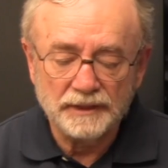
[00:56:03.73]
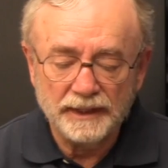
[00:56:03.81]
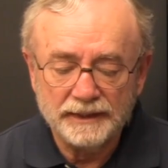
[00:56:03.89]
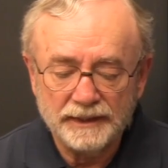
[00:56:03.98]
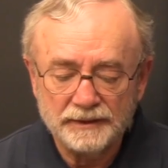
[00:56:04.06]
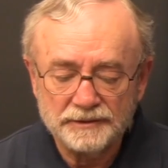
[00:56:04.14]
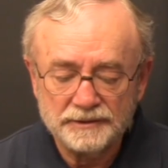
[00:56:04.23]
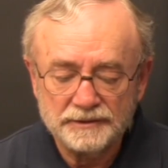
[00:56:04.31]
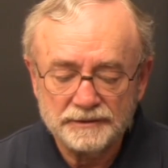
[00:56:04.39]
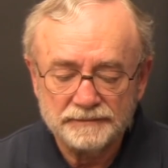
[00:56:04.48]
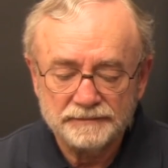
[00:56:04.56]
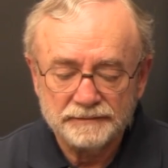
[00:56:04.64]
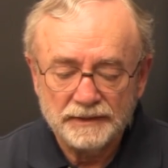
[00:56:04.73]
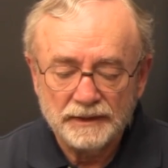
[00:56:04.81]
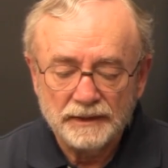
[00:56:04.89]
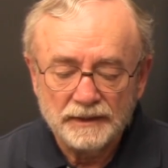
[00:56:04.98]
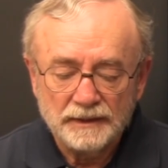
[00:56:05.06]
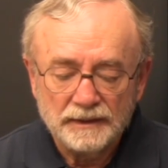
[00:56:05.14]
lighthouses.
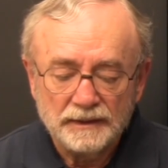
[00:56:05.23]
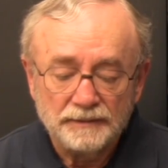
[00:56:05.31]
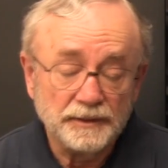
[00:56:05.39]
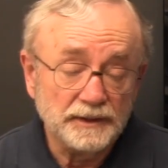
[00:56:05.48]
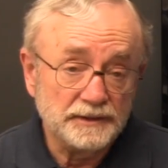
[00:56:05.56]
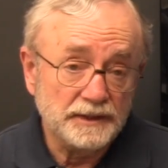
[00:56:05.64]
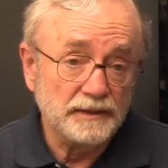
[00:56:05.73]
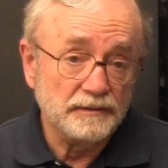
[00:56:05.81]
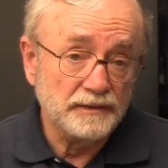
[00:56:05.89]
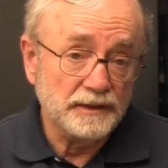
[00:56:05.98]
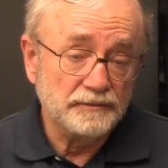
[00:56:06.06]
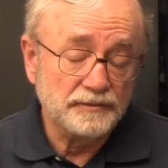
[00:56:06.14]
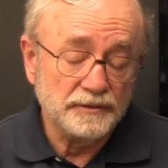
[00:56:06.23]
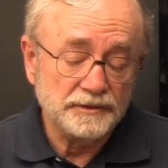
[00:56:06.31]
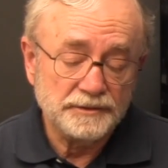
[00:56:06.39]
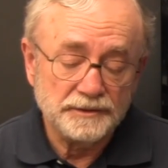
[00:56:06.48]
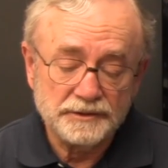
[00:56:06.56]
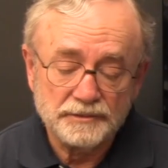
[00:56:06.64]
Military
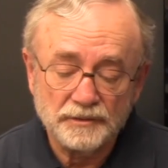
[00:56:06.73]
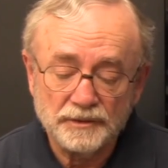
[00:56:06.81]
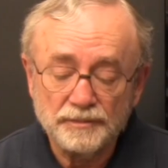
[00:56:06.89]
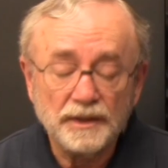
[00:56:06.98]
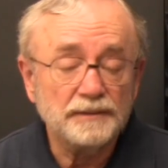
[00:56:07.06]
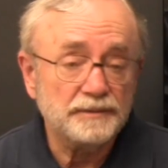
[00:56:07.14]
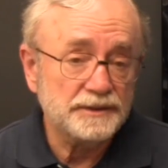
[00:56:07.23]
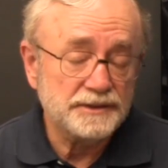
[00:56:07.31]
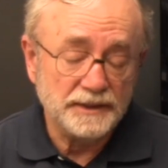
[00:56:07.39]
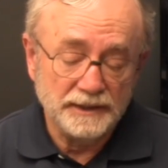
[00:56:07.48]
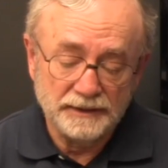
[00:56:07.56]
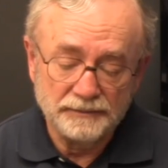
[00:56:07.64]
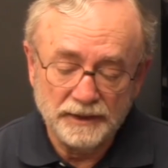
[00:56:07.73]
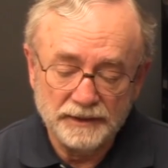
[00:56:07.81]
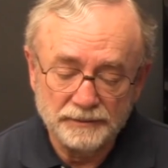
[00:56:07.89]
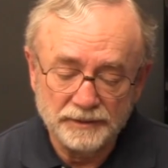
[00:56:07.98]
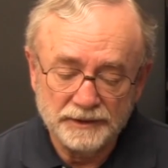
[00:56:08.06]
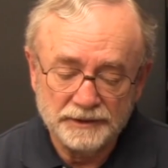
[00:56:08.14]
reinforcements were promptly set in by the
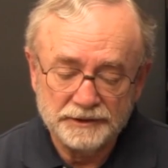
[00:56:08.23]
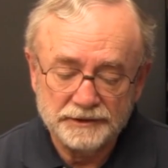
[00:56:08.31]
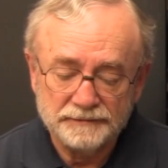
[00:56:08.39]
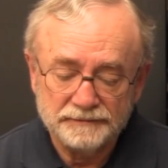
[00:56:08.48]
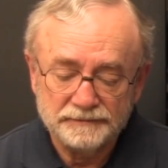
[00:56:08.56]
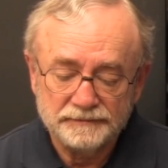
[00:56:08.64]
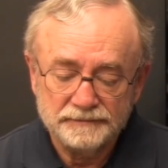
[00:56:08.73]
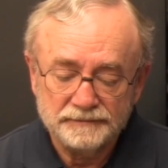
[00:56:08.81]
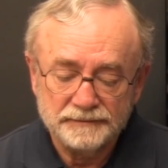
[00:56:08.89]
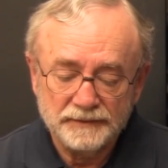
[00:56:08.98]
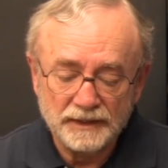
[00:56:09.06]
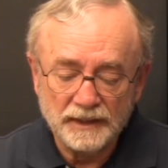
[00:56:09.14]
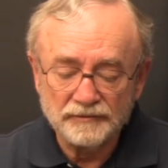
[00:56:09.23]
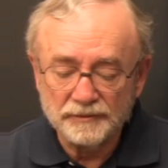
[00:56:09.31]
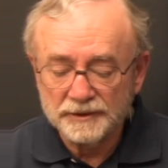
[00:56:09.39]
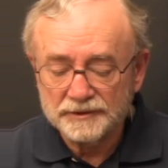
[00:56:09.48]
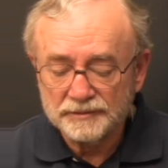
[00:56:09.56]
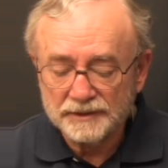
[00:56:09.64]
British. The
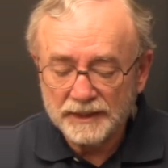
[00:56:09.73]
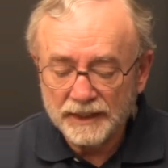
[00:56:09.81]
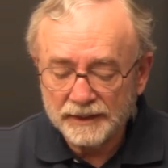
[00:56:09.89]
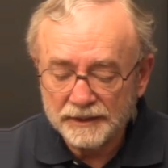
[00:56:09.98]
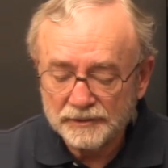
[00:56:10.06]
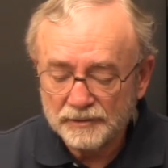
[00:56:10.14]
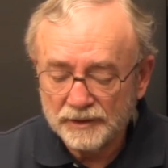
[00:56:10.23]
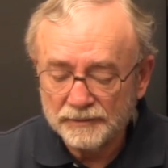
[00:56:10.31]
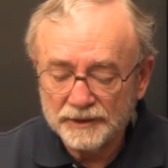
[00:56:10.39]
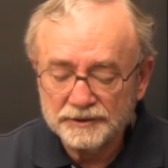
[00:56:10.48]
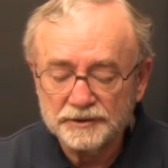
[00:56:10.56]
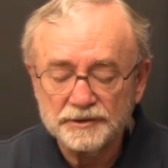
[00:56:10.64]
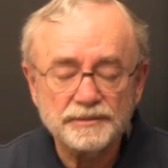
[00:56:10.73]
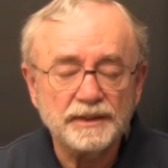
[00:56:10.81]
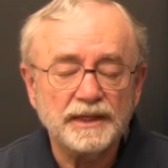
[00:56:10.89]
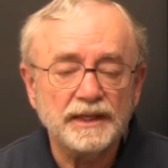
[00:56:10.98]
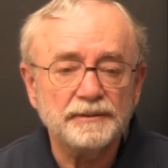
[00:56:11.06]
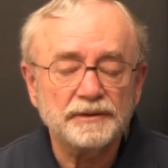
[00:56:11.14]
government's retaliatory measures
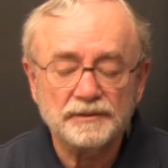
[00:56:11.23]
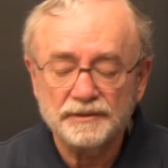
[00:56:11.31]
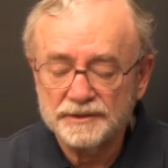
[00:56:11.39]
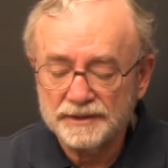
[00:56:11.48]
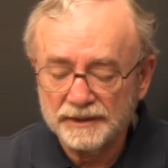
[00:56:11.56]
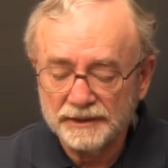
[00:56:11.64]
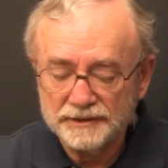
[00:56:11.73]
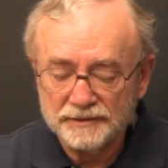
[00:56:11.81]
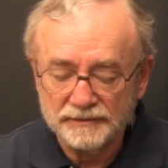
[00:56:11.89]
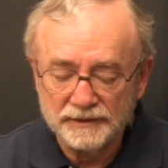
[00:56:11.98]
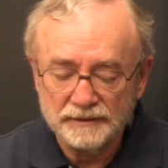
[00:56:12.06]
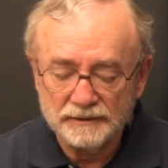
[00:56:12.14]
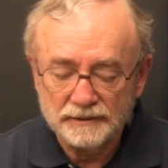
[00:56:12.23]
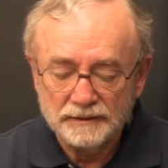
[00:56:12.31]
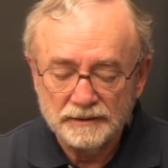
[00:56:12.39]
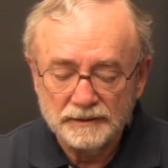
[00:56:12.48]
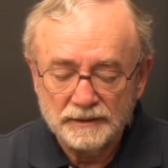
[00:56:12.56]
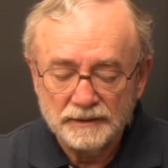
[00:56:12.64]
became increasingly severe,
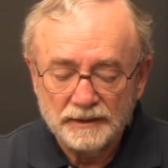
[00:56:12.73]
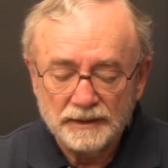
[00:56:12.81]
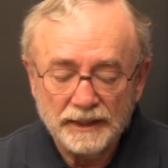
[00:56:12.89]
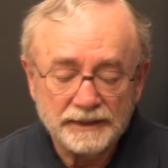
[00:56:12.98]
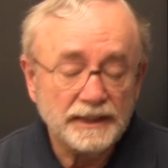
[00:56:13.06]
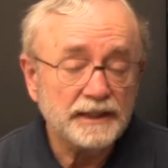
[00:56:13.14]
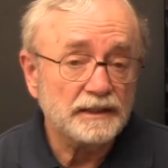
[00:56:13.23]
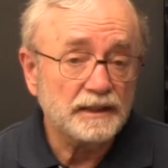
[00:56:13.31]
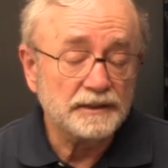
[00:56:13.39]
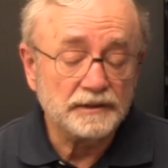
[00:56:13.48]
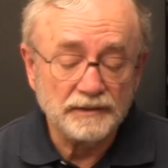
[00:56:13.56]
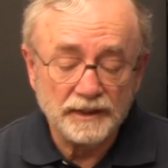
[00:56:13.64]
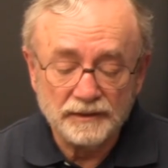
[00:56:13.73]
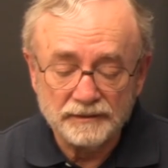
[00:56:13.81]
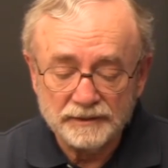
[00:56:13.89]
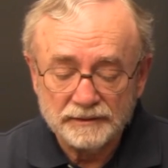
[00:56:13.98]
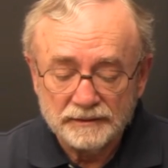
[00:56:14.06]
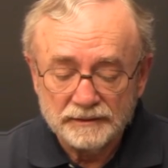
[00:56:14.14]
and yet
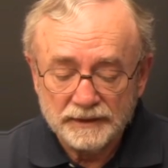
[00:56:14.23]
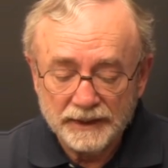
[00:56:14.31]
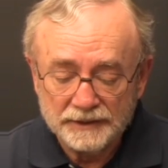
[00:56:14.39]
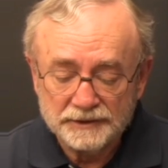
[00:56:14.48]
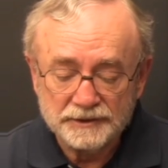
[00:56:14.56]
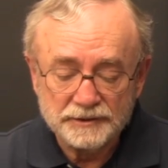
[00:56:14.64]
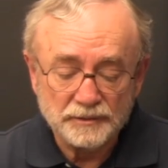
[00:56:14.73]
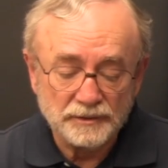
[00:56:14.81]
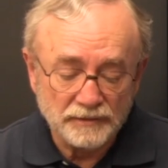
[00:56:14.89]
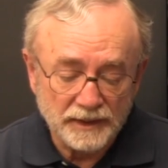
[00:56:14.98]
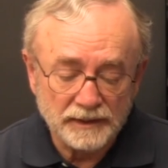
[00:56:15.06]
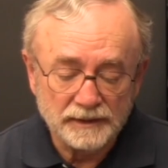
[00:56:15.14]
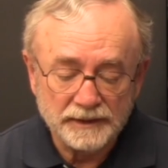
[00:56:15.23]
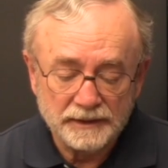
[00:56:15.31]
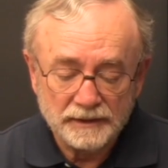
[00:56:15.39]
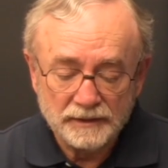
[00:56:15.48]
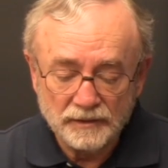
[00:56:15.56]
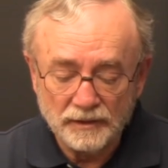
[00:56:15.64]
underground agents were rarely
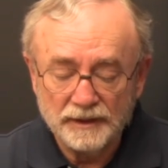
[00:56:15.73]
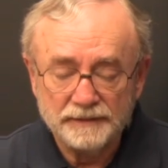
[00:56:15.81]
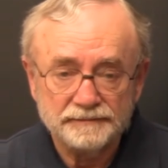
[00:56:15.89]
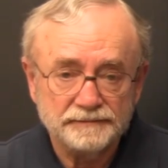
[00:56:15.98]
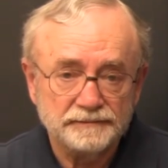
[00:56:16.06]
caught.